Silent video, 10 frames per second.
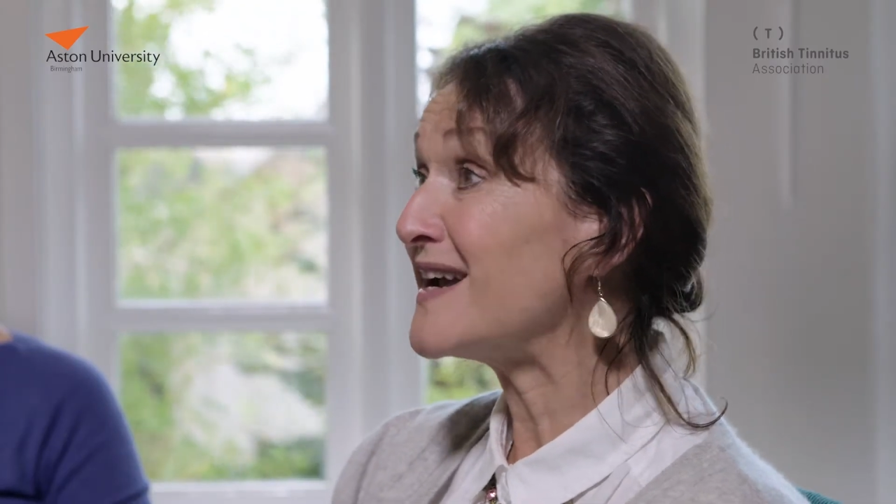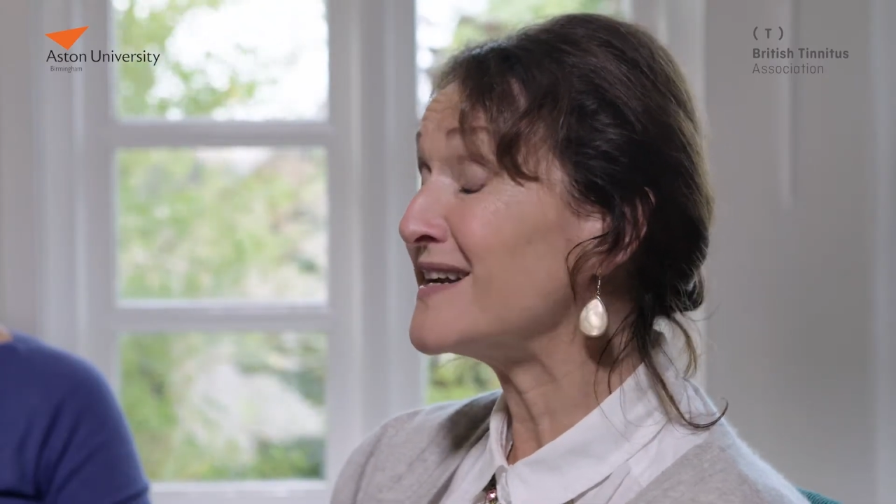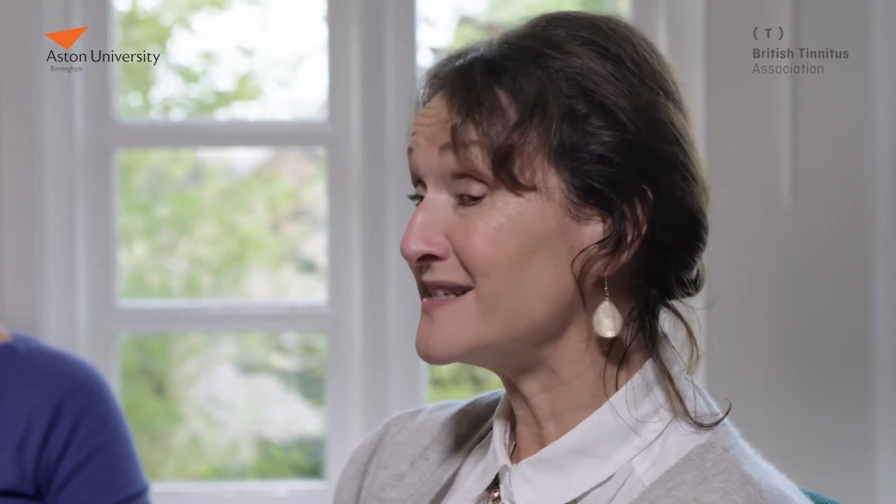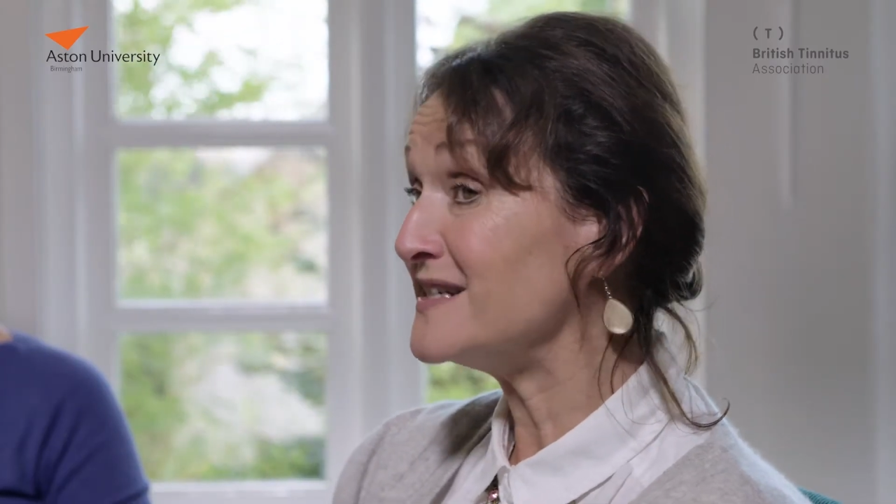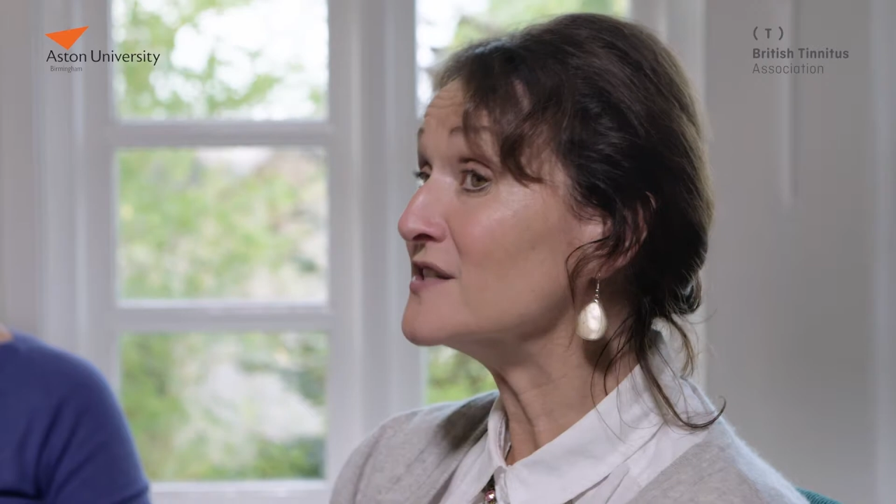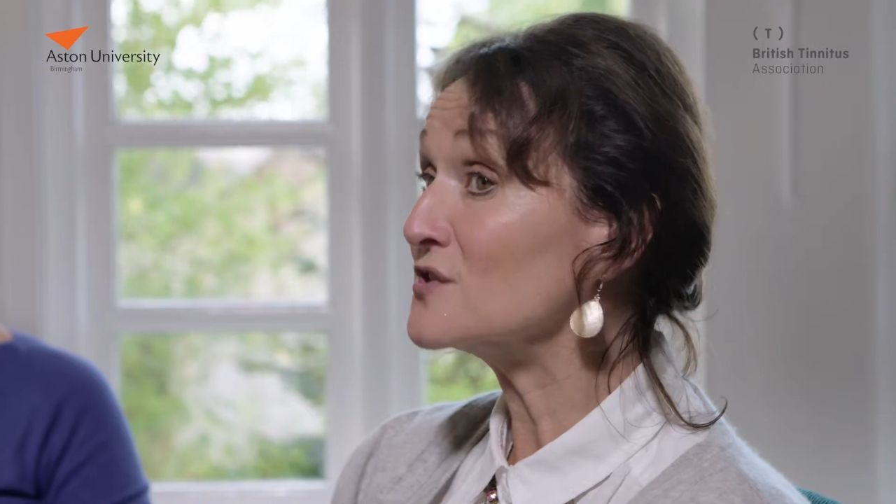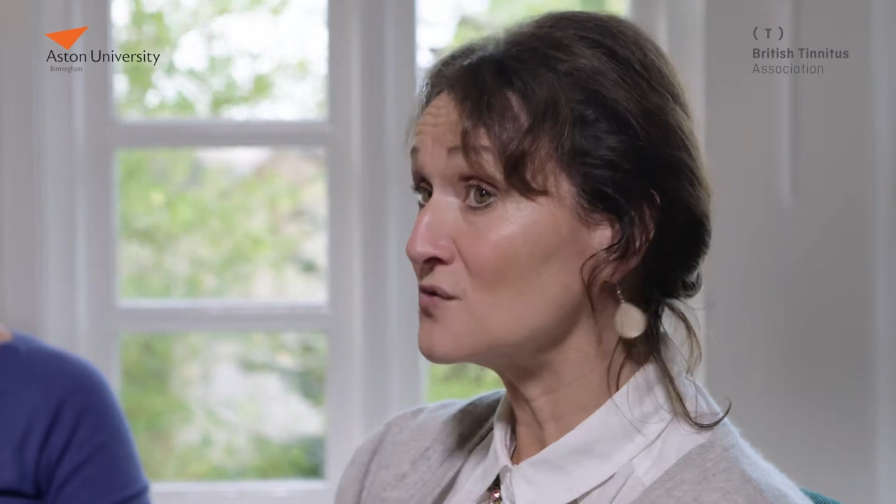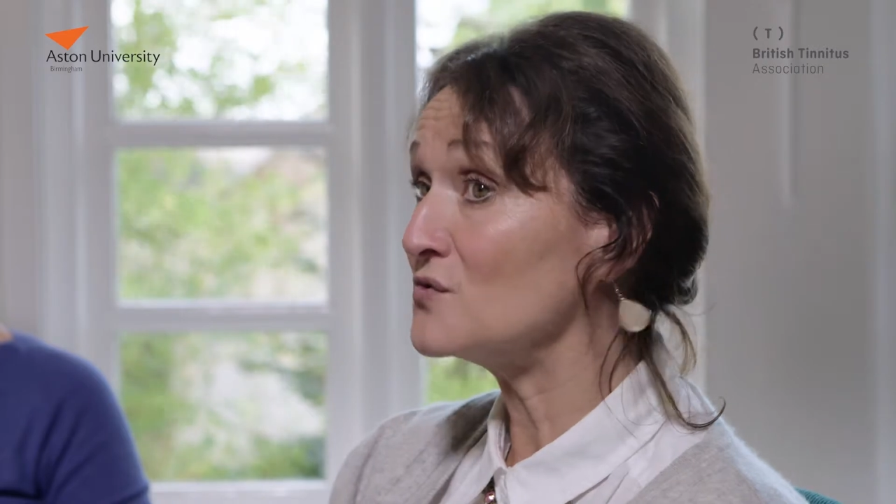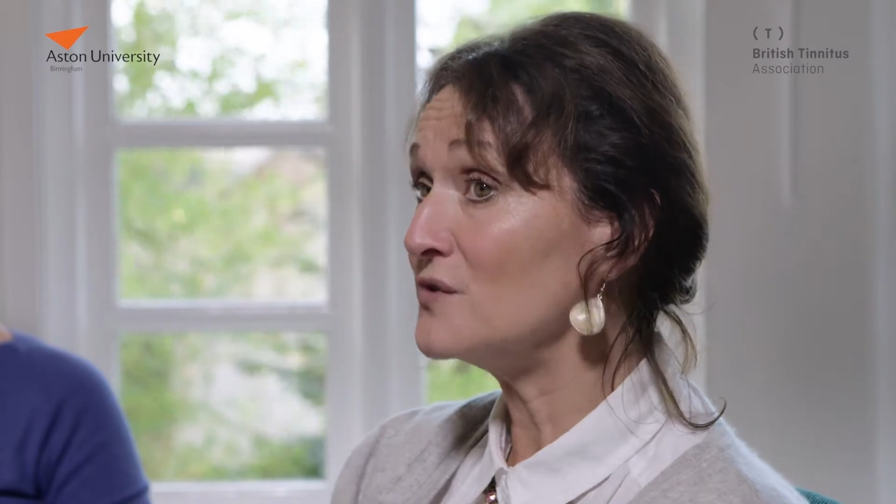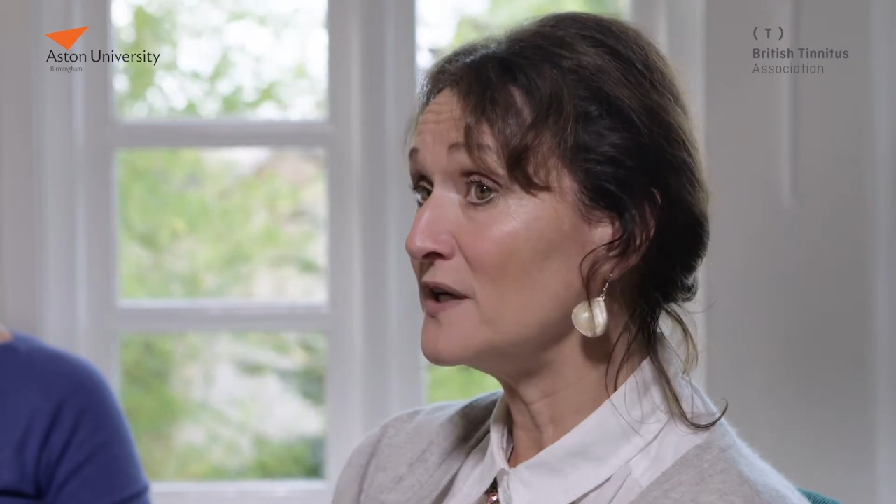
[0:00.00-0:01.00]
and his
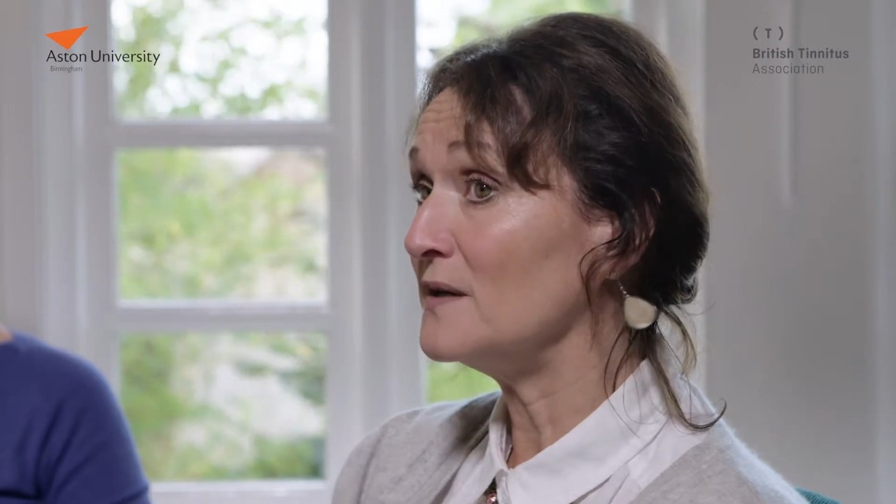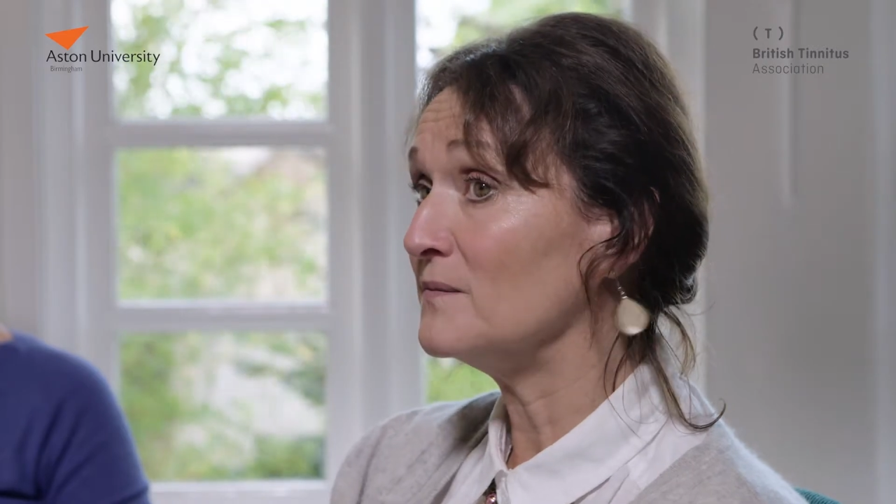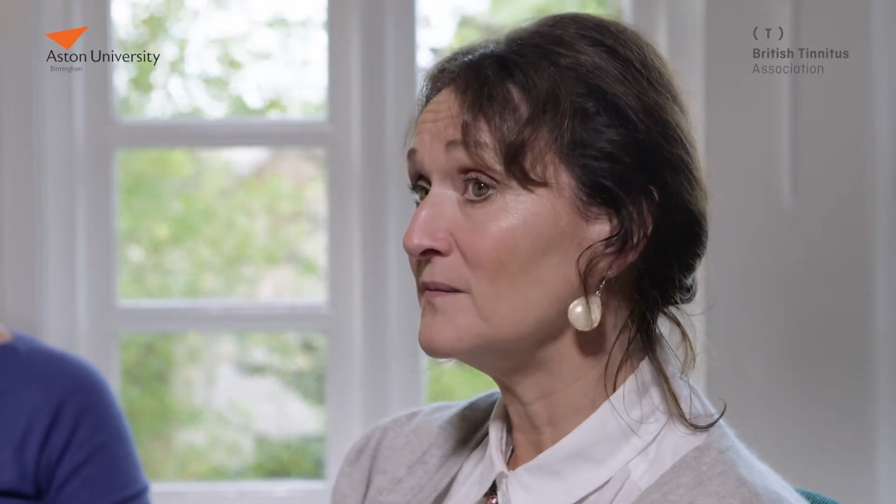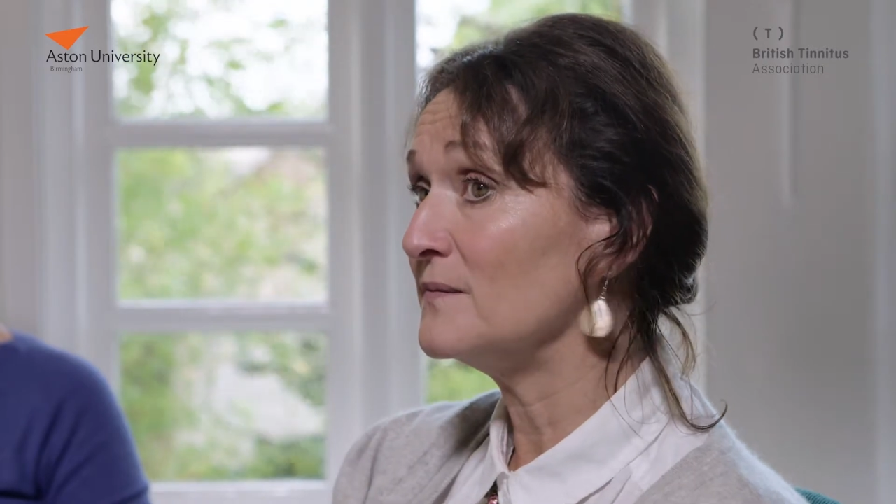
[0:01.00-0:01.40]
story.